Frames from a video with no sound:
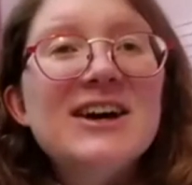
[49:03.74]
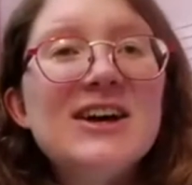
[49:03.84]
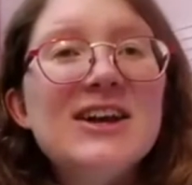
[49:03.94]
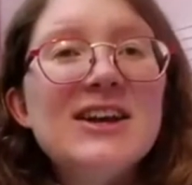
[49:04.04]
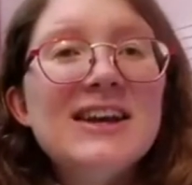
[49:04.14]

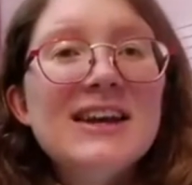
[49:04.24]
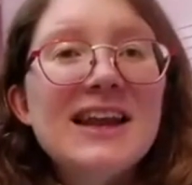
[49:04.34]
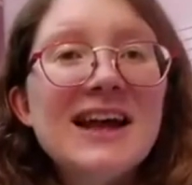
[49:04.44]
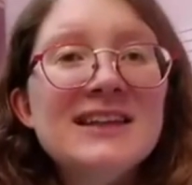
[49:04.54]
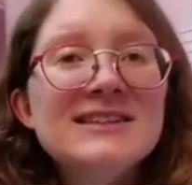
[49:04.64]

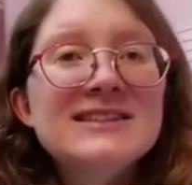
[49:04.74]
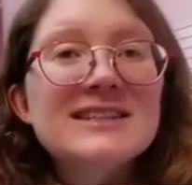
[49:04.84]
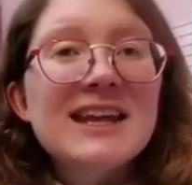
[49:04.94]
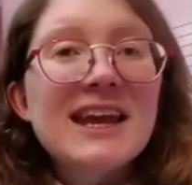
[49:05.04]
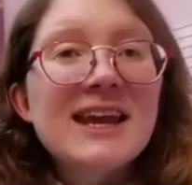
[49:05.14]

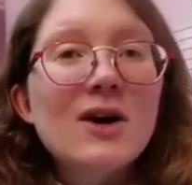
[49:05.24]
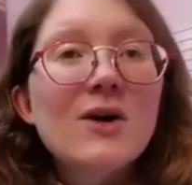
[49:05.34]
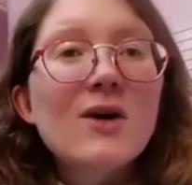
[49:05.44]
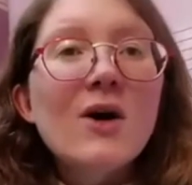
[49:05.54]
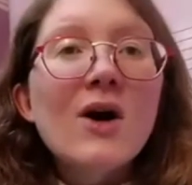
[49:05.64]
Landing
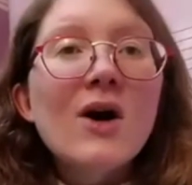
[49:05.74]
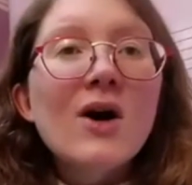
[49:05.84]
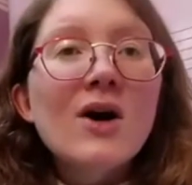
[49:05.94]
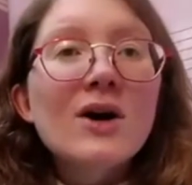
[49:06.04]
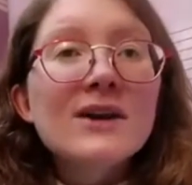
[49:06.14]

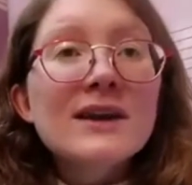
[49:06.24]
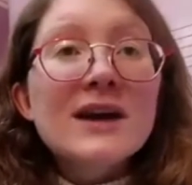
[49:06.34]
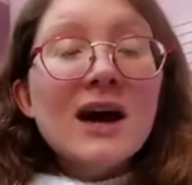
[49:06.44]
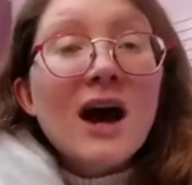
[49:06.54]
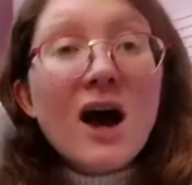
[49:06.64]
on
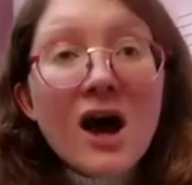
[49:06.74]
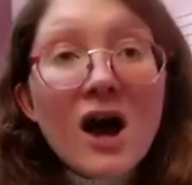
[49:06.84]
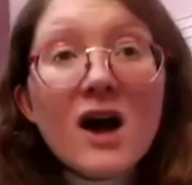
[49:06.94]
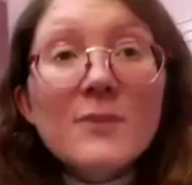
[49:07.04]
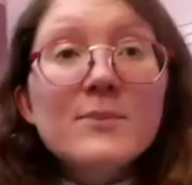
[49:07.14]

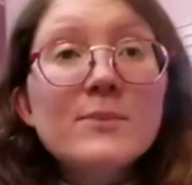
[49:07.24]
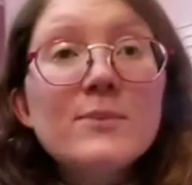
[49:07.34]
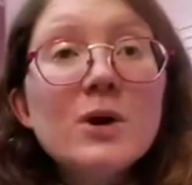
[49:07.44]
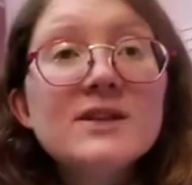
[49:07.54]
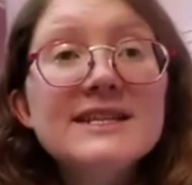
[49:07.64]
our
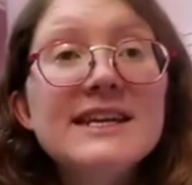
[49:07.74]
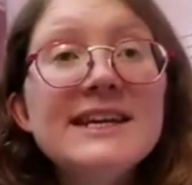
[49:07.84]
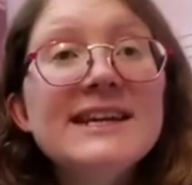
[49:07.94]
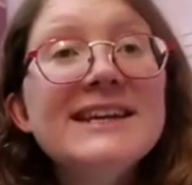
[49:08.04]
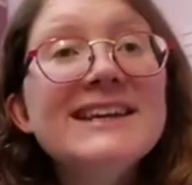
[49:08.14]

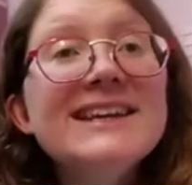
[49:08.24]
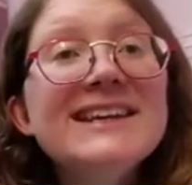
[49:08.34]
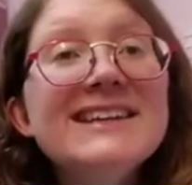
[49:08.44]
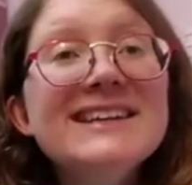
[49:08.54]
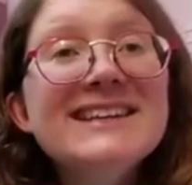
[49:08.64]

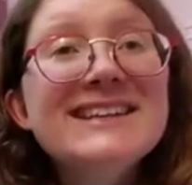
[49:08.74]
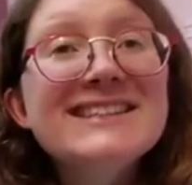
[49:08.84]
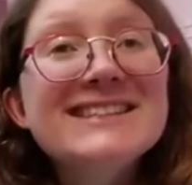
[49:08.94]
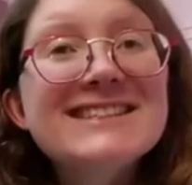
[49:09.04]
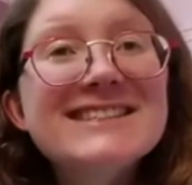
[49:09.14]

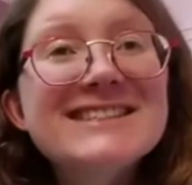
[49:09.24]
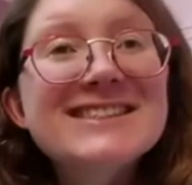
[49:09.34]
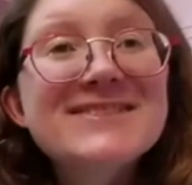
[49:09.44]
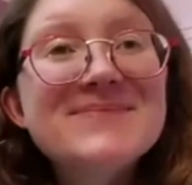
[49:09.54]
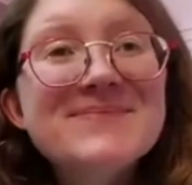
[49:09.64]
bodies.
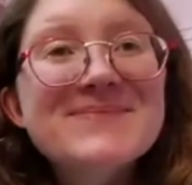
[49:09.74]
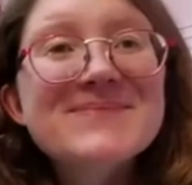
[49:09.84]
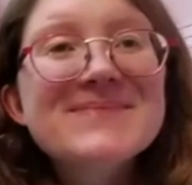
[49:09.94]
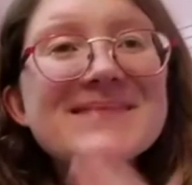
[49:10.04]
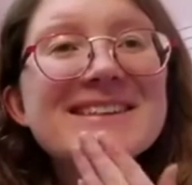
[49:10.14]

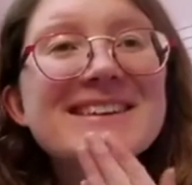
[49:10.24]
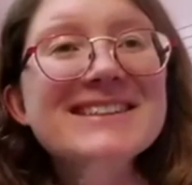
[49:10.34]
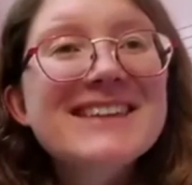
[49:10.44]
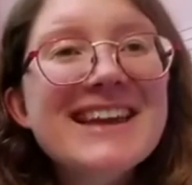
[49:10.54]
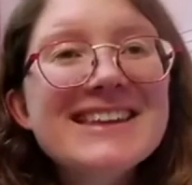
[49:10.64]

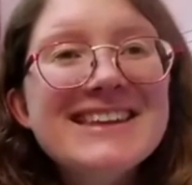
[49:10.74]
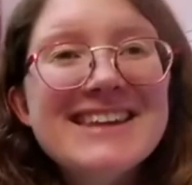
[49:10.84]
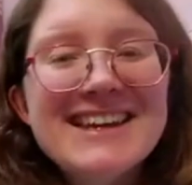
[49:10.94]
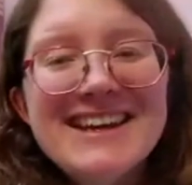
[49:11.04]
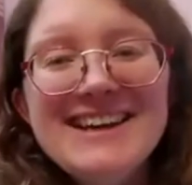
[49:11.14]
Thank
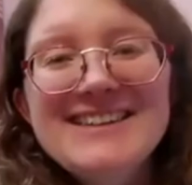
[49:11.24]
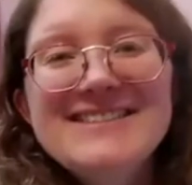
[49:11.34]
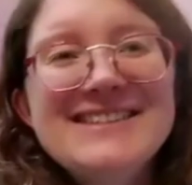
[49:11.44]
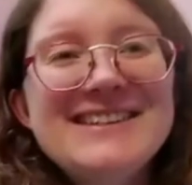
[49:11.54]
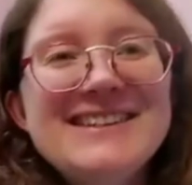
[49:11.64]
you.
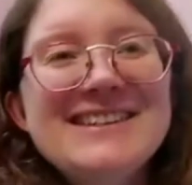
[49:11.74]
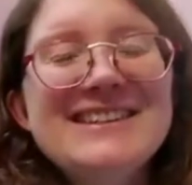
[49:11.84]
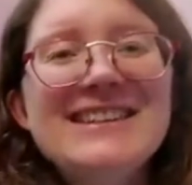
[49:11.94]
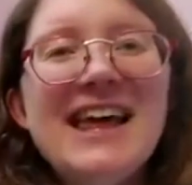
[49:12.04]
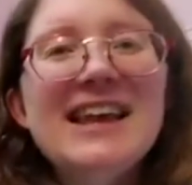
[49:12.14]

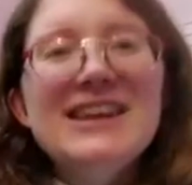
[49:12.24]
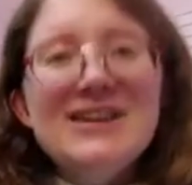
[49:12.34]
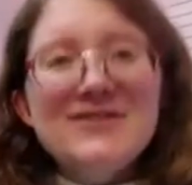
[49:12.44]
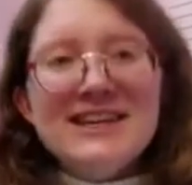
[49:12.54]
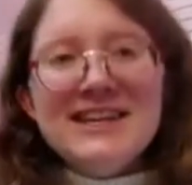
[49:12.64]
They're
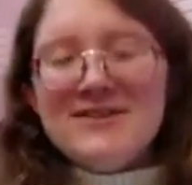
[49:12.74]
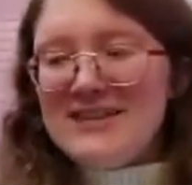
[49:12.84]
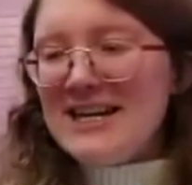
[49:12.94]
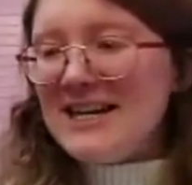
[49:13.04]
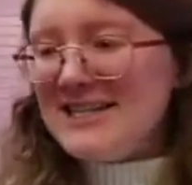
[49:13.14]
lovely,
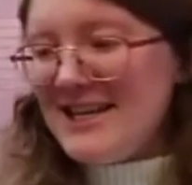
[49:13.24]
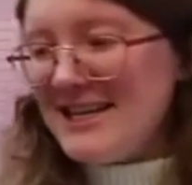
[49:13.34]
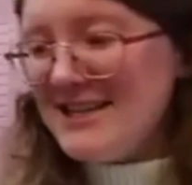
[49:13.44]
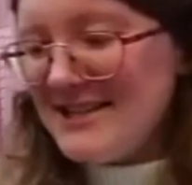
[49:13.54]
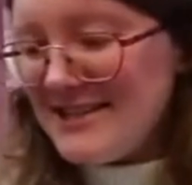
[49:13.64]
lovely
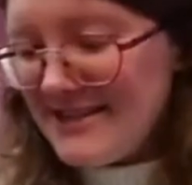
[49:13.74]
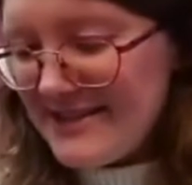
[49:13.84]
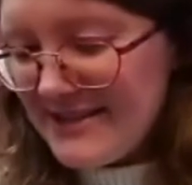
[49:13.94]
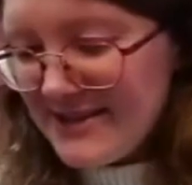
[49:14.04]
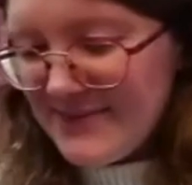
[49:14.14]

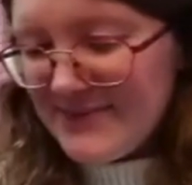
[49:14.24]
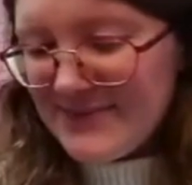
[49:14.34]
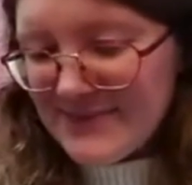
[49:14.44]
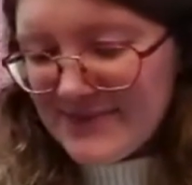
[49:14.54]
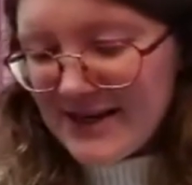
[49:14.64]
ideas.
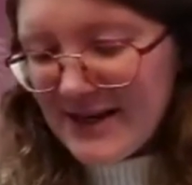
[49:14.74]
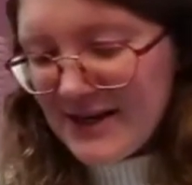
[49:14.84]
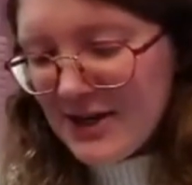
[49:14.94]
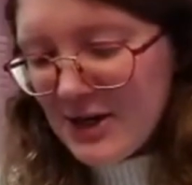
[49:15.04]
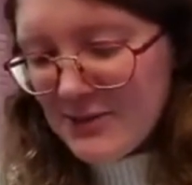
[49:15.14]
I
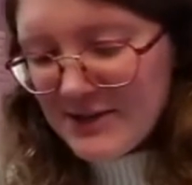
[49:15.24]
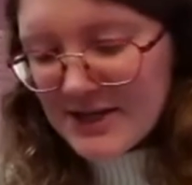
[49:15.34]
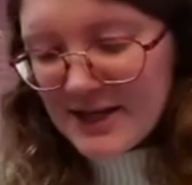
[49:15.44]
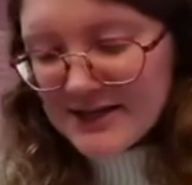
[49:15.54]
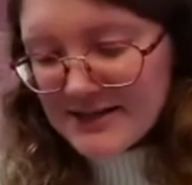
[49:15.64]
hope you
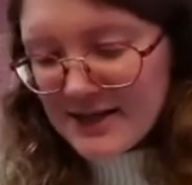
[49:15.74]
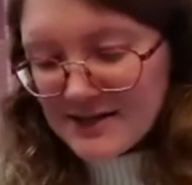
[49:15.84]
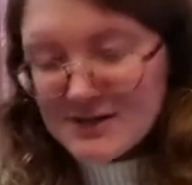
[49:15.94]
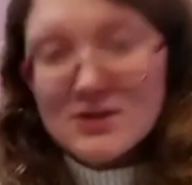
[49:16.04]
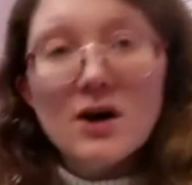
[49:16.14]
liked
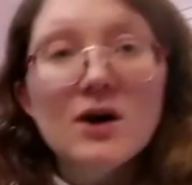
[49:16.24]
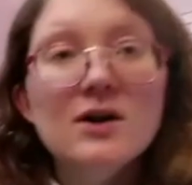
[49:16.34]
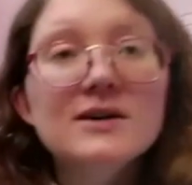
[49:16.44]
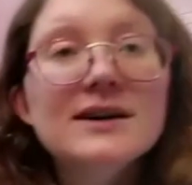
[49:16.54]
that song.